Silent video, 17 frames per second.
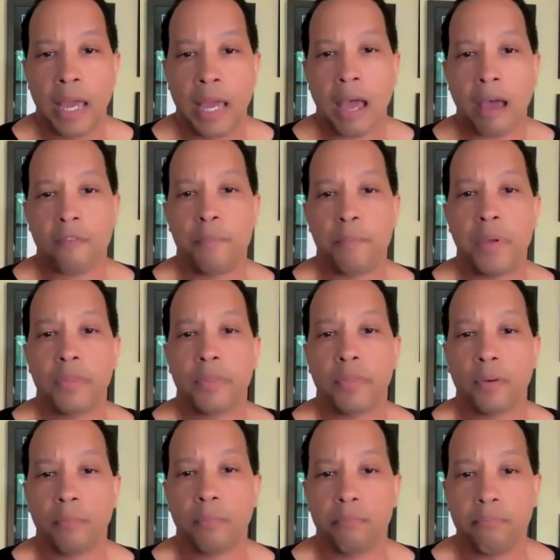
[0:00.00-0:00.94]
have
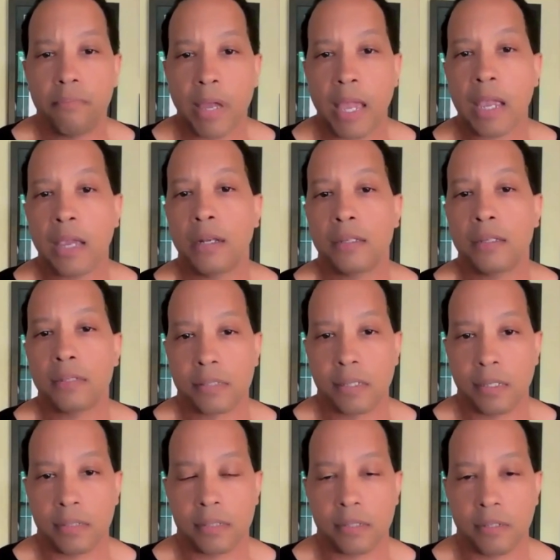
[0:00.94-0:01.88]
been the main
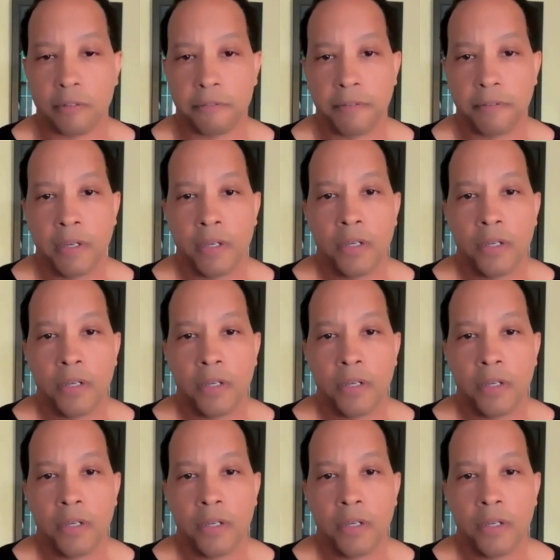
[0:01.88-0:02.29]
incentive